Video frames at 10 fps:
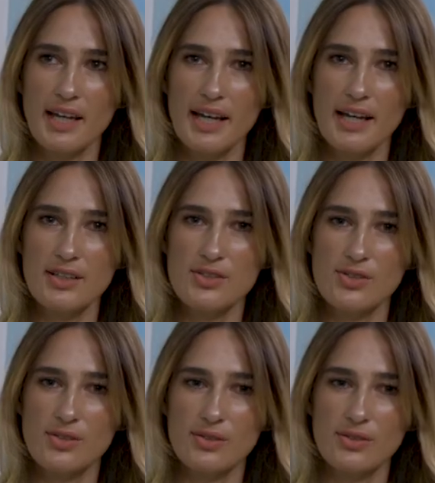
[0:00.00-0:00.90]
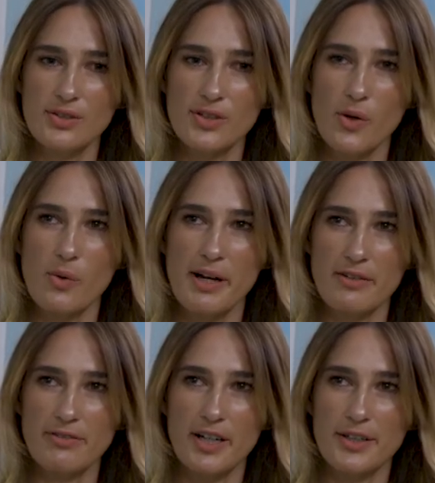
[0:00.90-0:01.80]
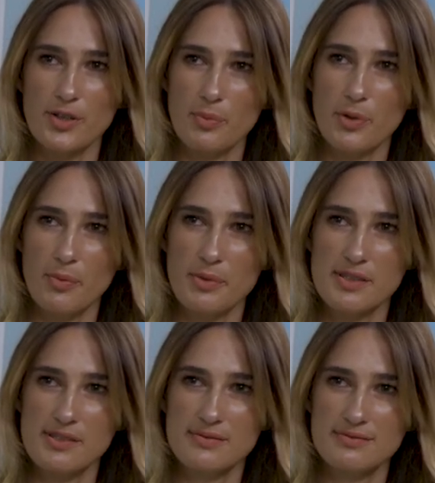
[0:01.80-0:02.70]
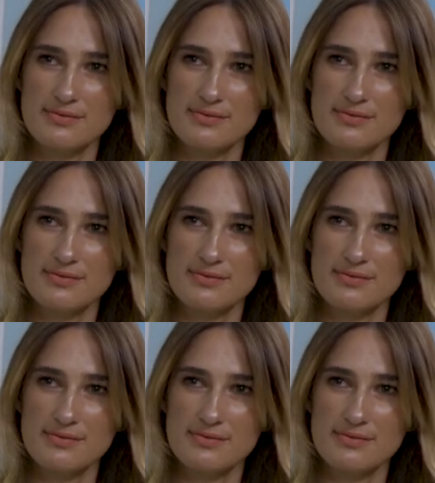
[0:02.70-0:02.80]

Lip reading: How did you go about finding your purpose?